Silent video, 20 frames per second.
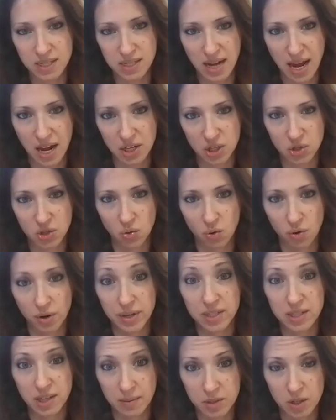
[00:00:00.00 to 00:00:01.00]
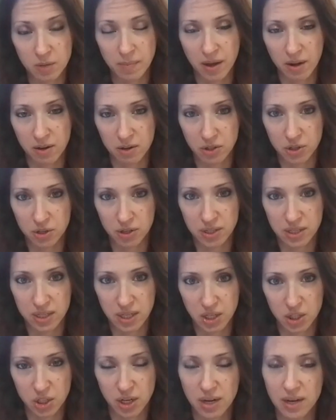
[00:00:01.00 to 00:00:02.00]
statutory subject matter
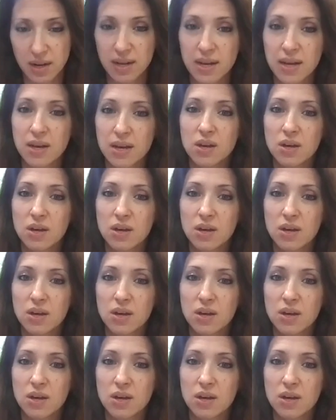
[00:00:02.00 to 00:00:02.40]
jurisdiction,